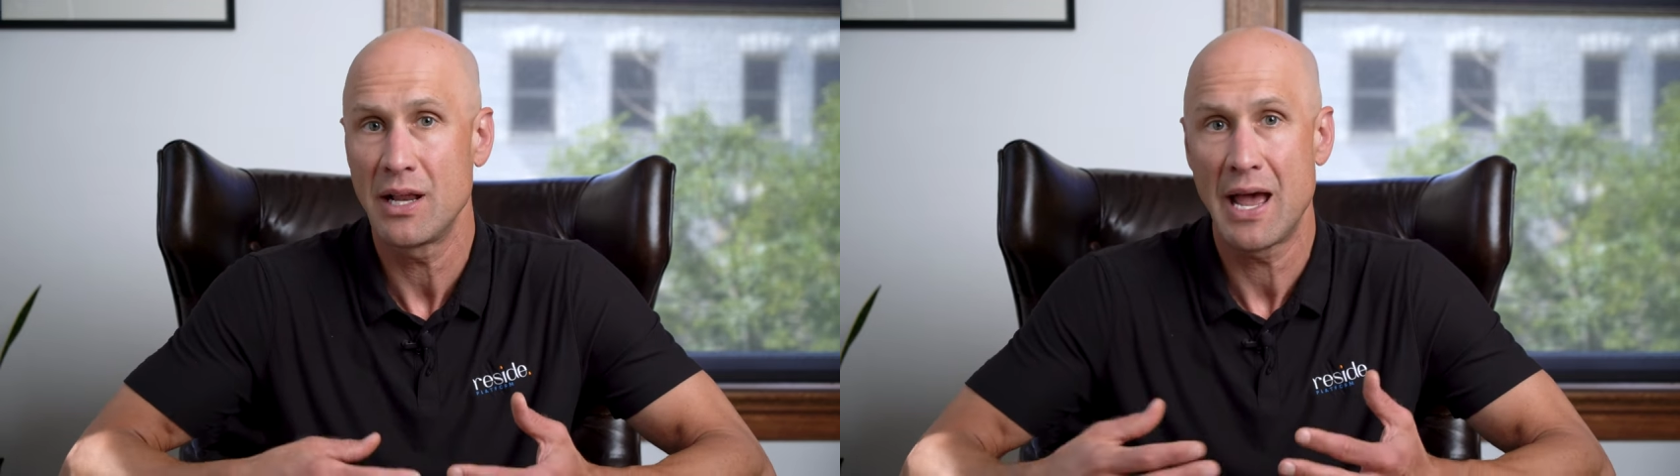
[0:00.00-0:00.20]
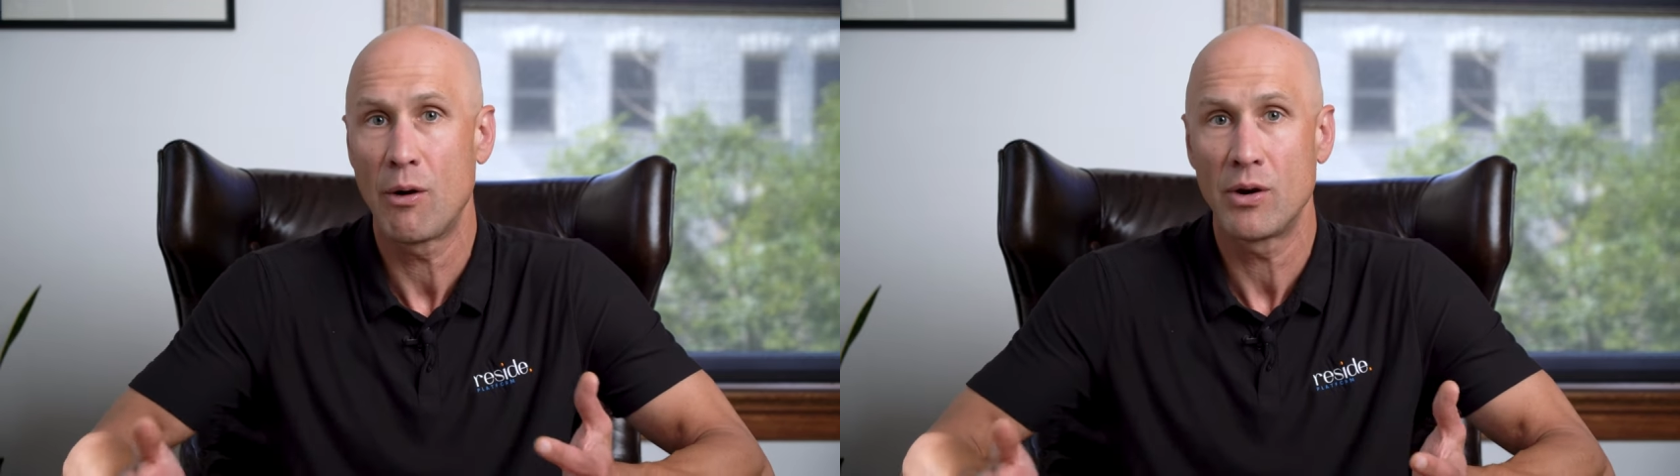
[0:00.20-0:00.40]

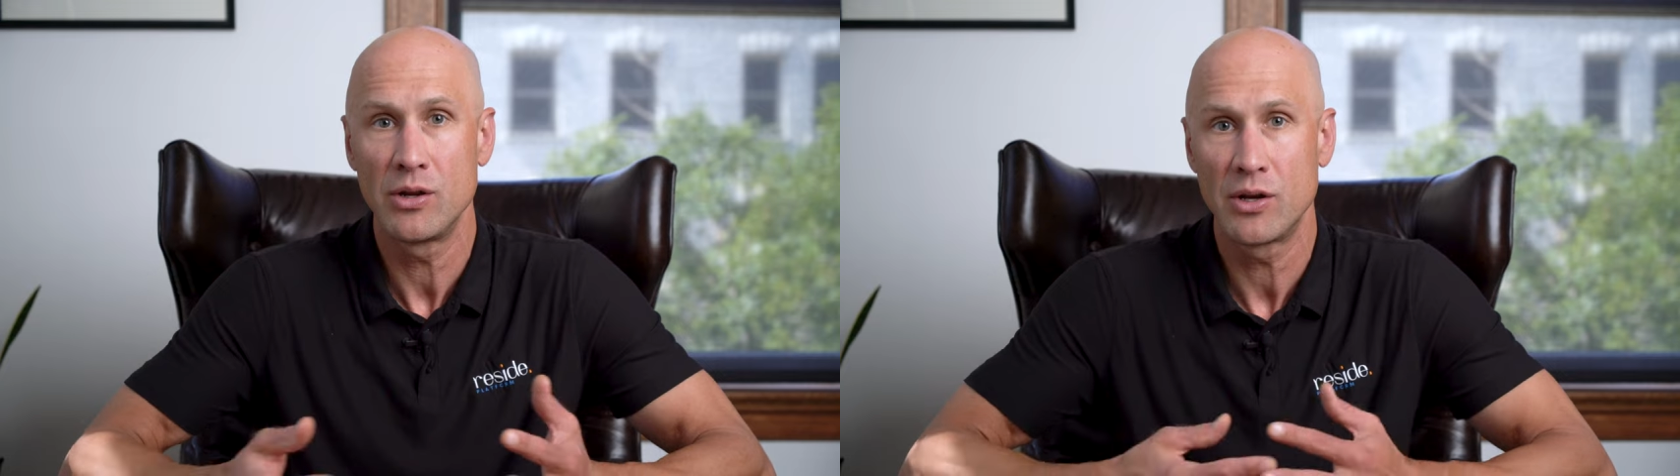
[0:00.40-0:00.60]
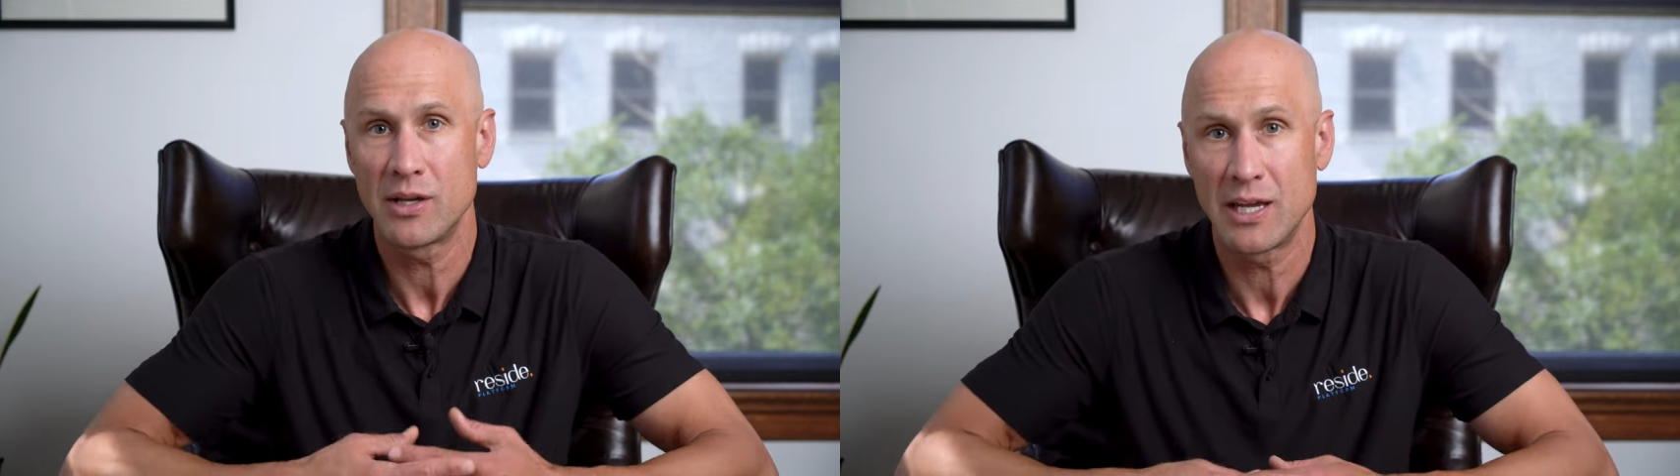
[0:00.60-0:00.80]
how are
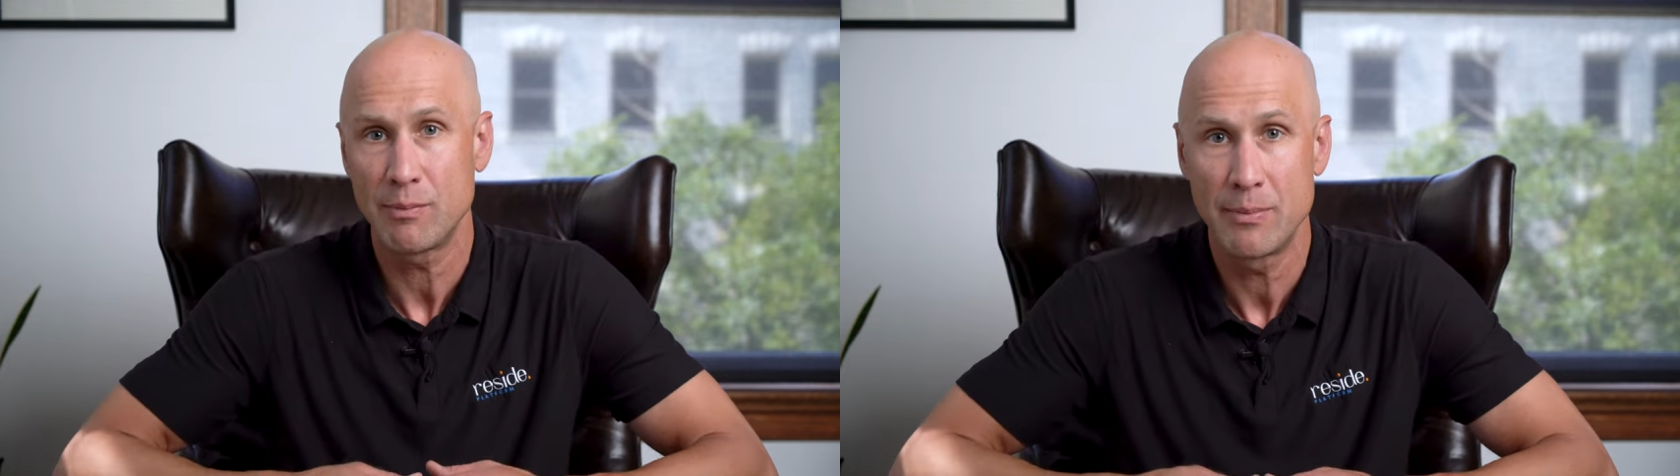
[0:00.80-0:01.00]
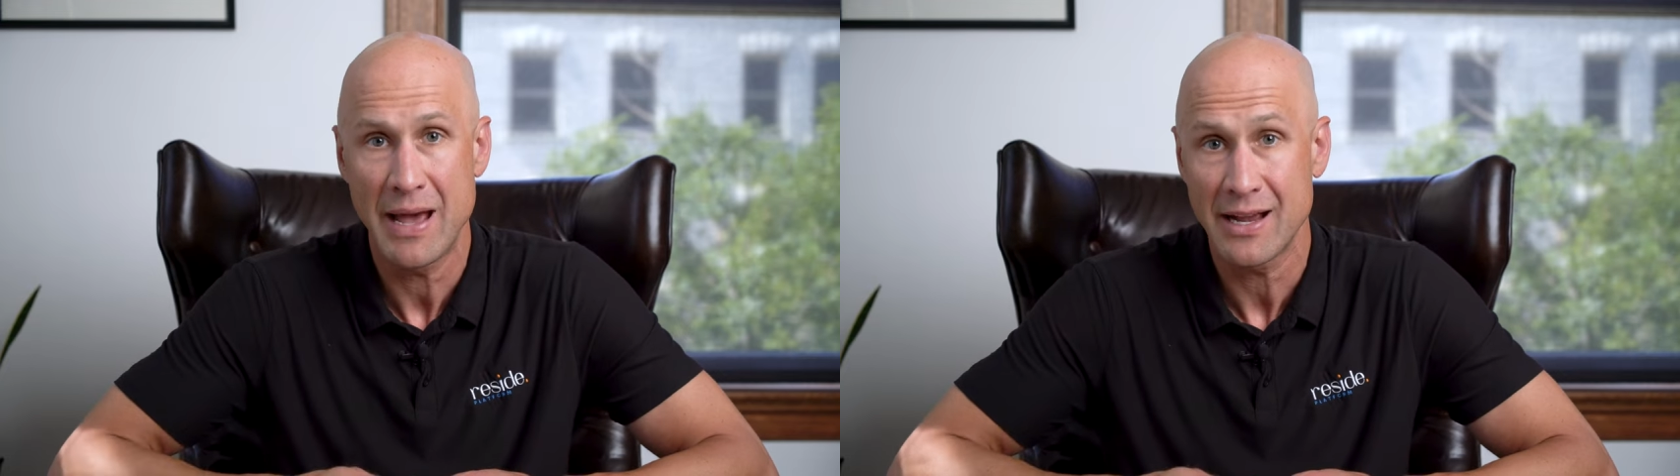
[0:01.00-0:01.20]
you going to
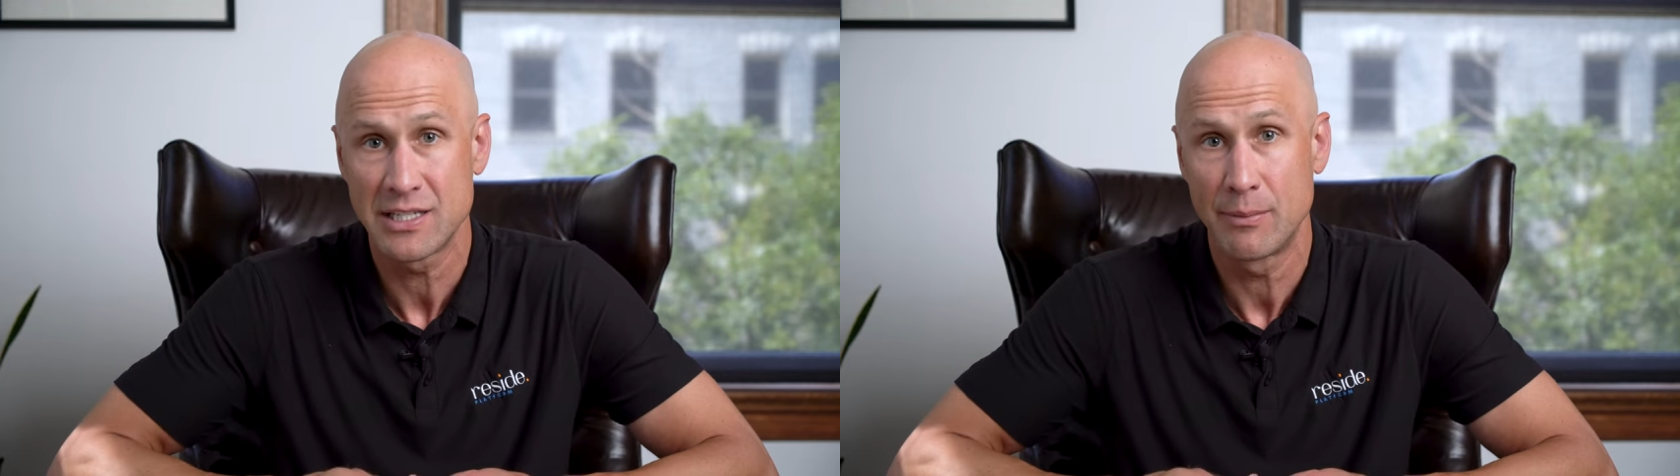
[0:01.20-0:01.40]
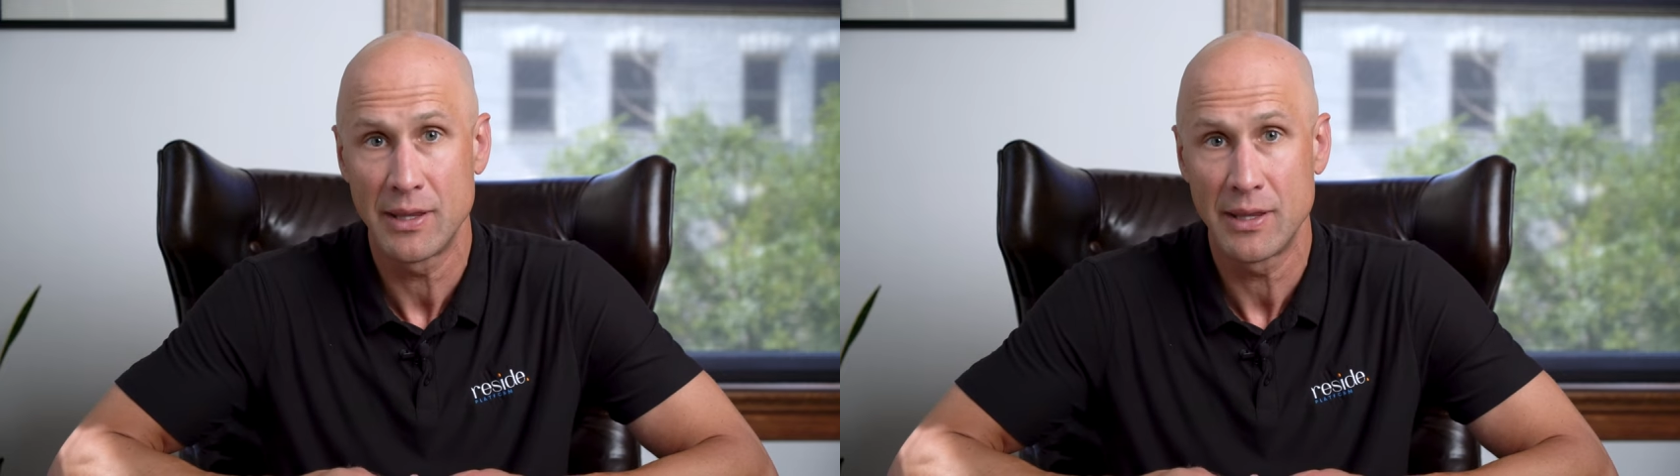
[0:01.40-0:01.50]
kick me back some